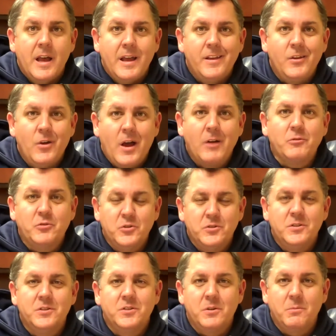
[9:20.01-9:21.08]
you know, how good
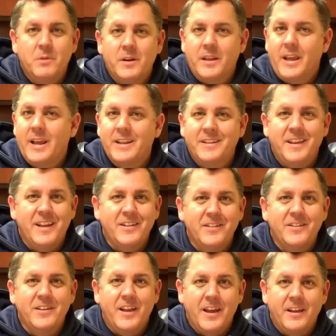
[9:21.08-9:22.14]
does she want to get at the end of
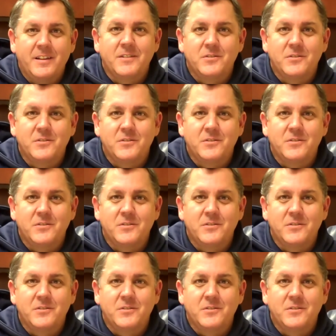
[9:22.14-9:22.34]
the day?